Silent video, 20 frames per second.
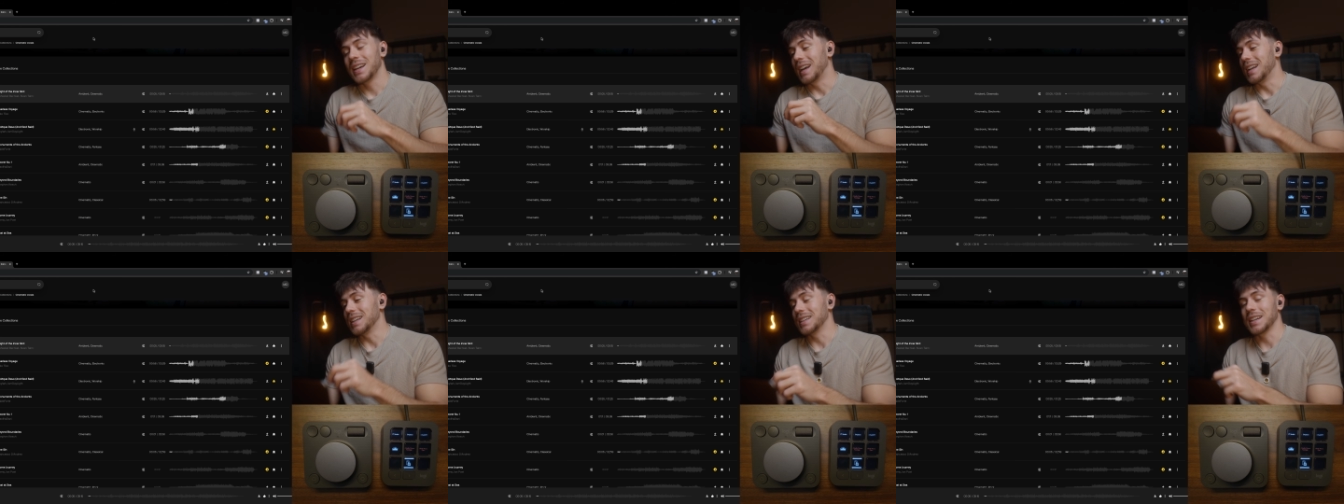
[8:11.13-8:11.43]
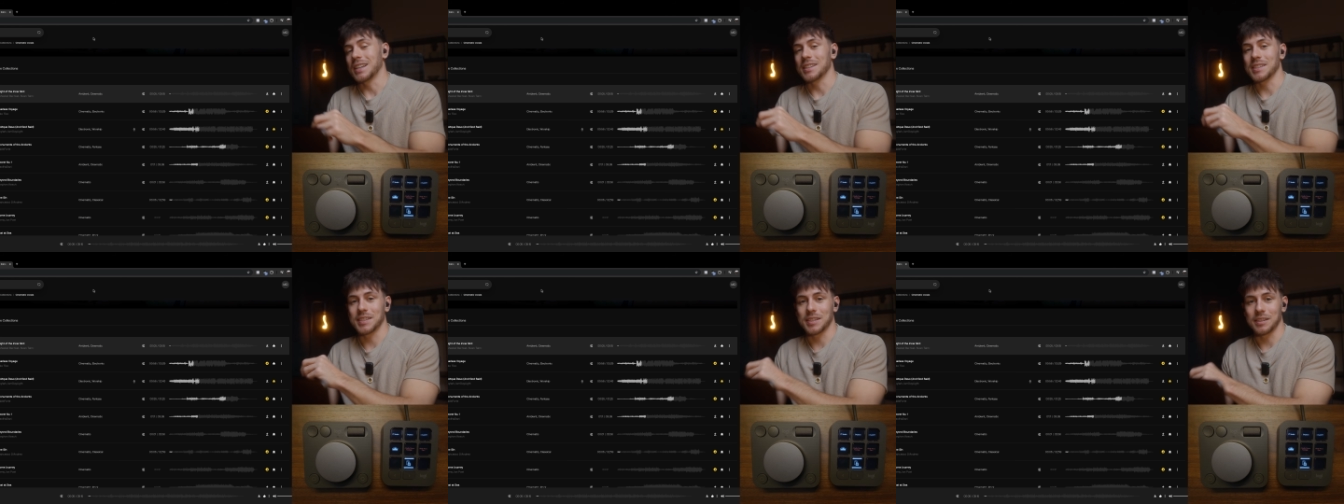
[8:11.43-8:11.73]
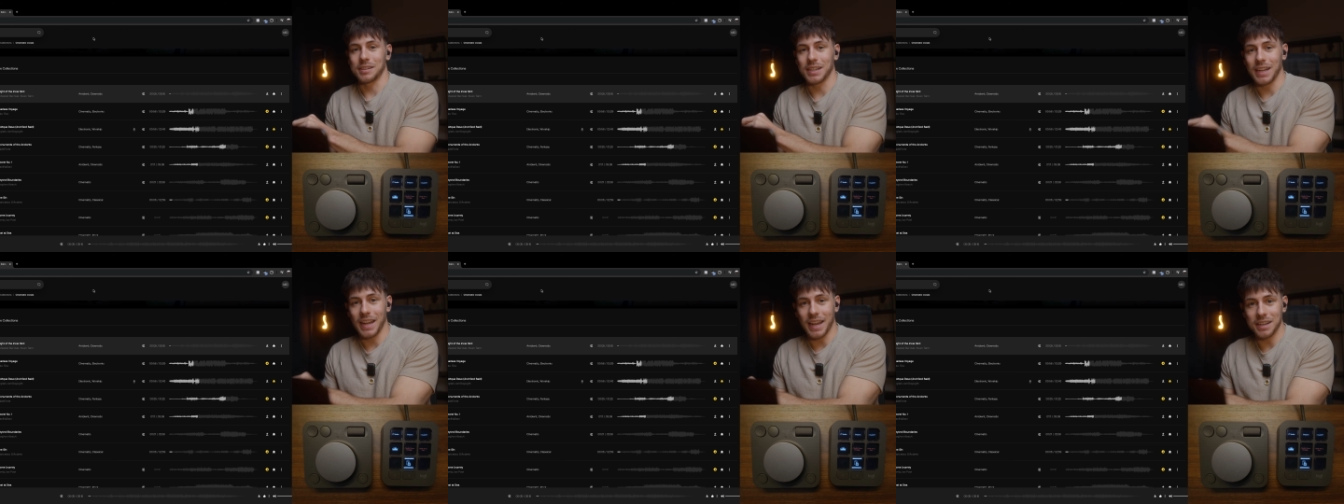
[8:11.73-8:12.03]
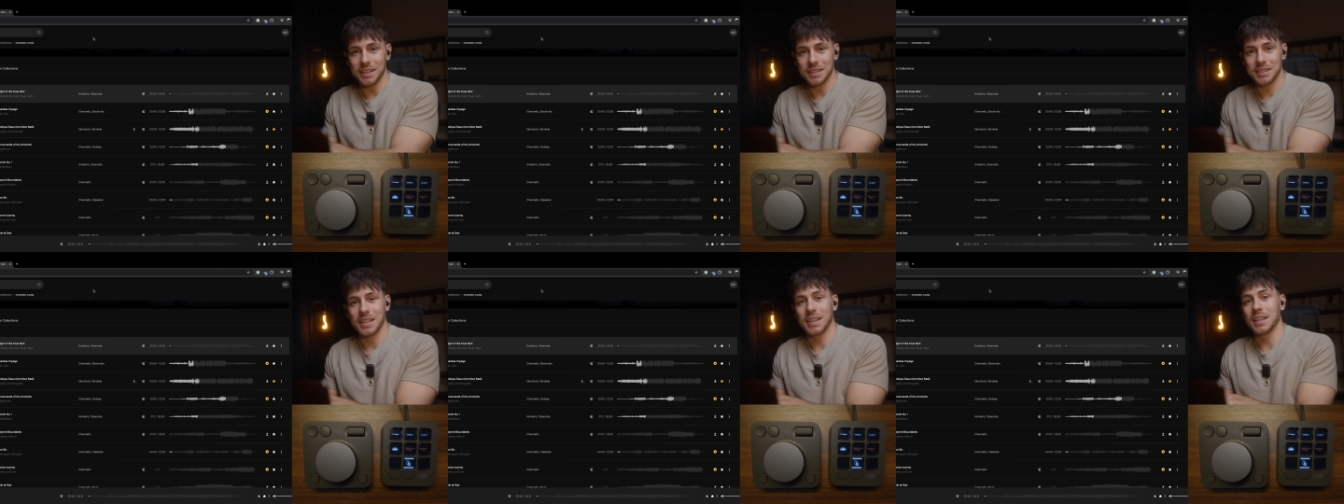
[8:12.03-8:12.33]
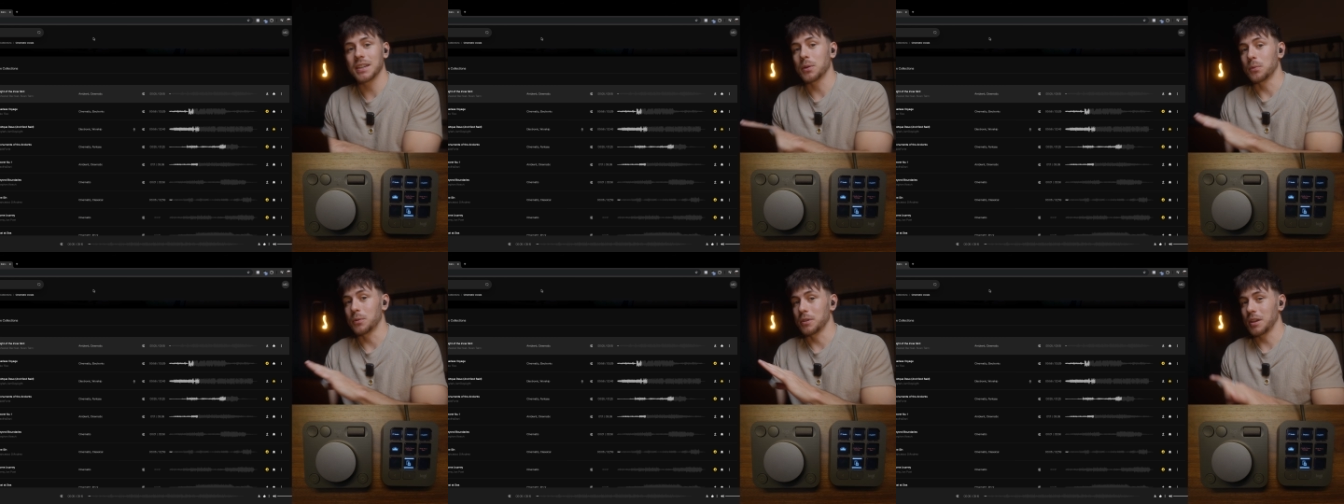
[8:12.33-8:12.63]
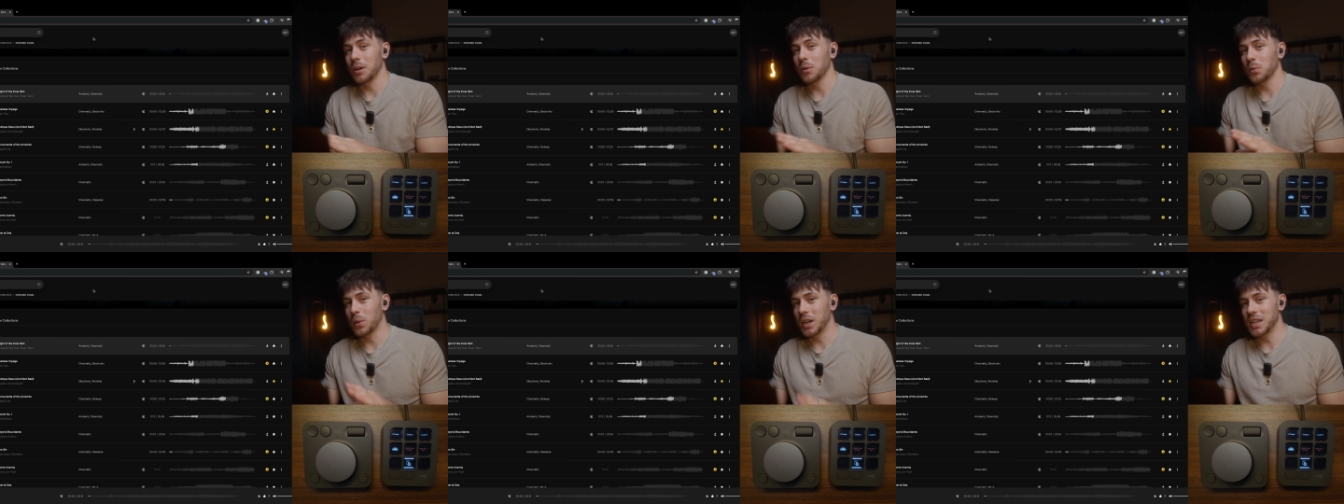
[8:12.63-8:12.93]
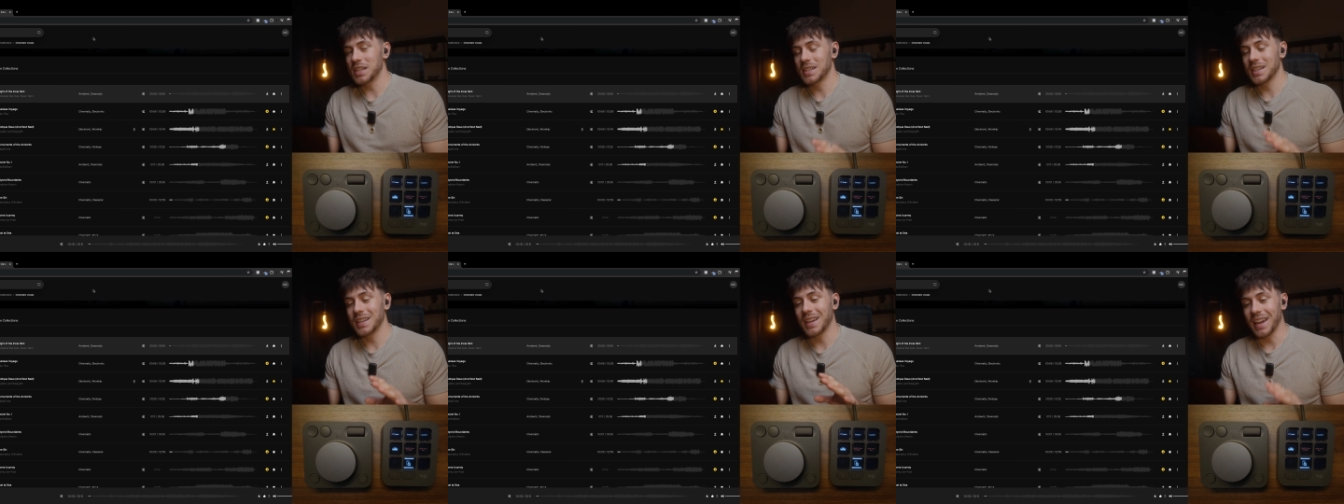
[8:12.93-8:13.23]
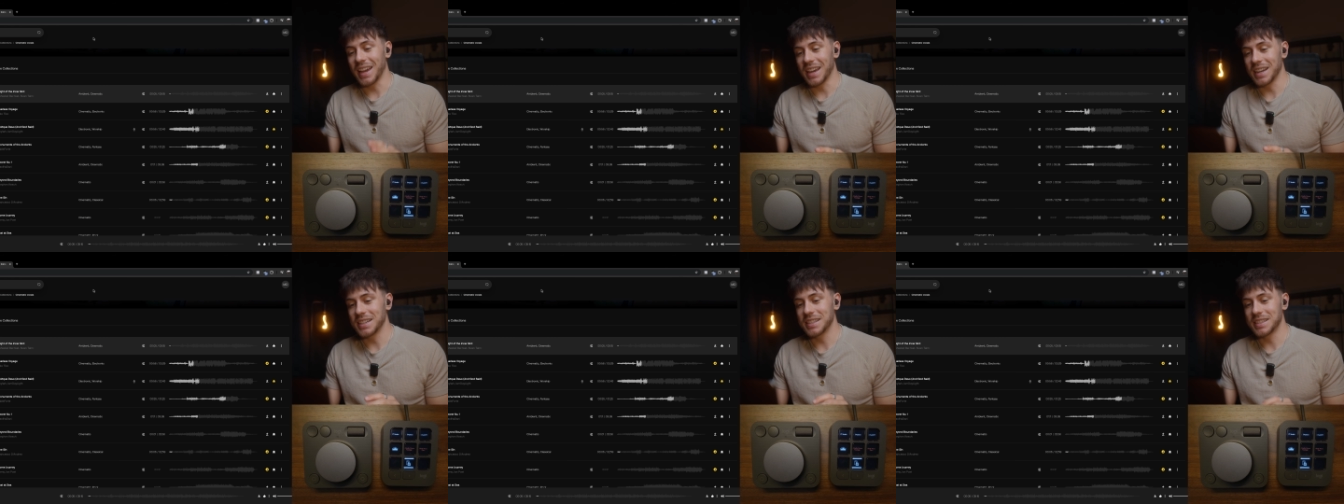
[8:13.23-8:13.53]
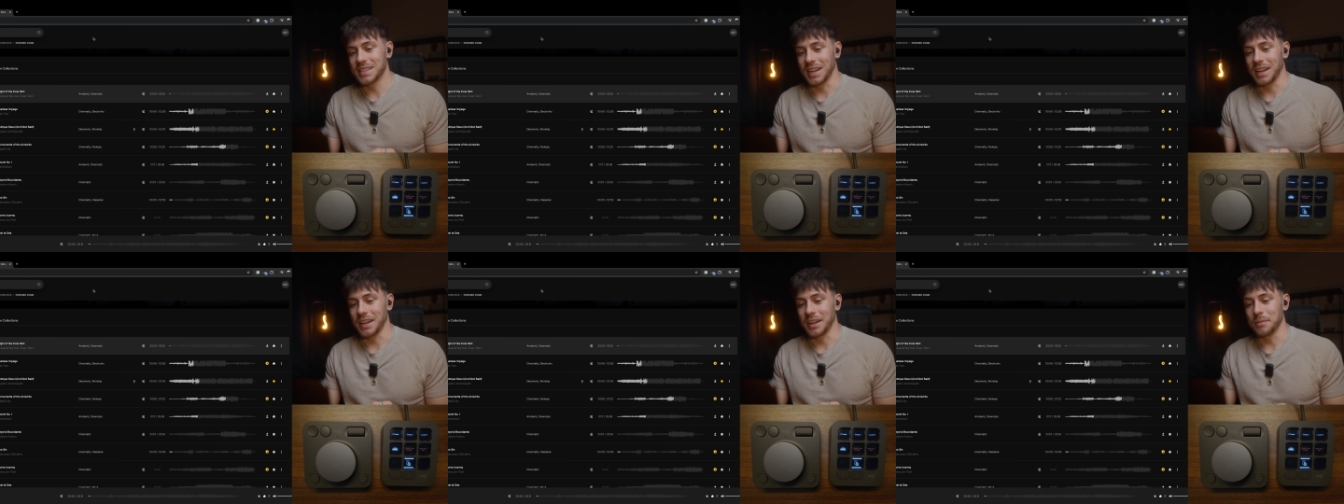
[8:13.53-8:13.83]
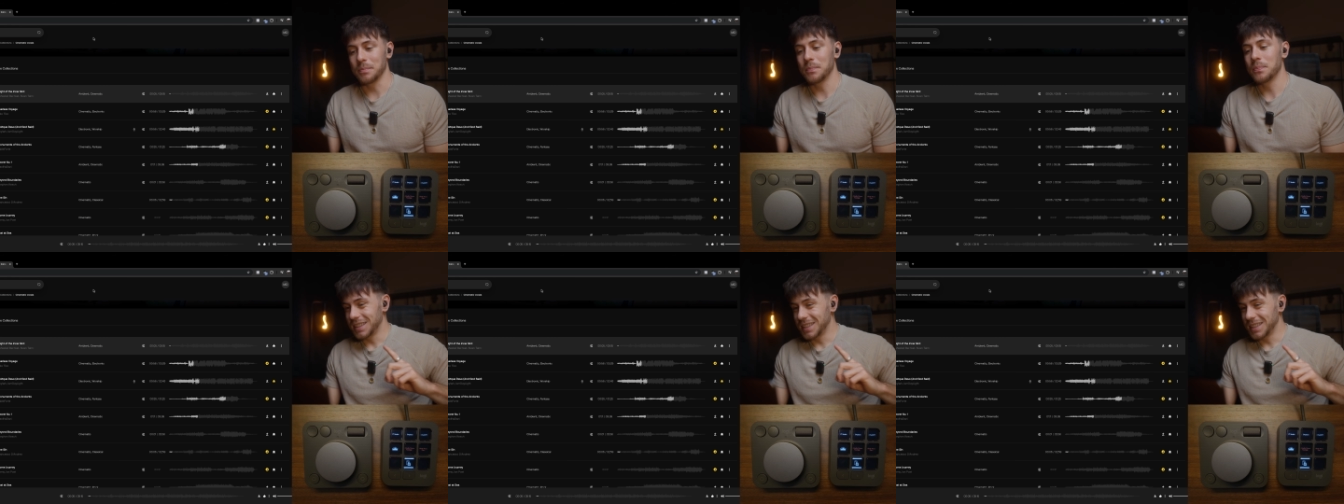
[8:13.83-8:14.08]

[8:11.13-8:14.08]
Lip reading: and can start editing without wasting any time.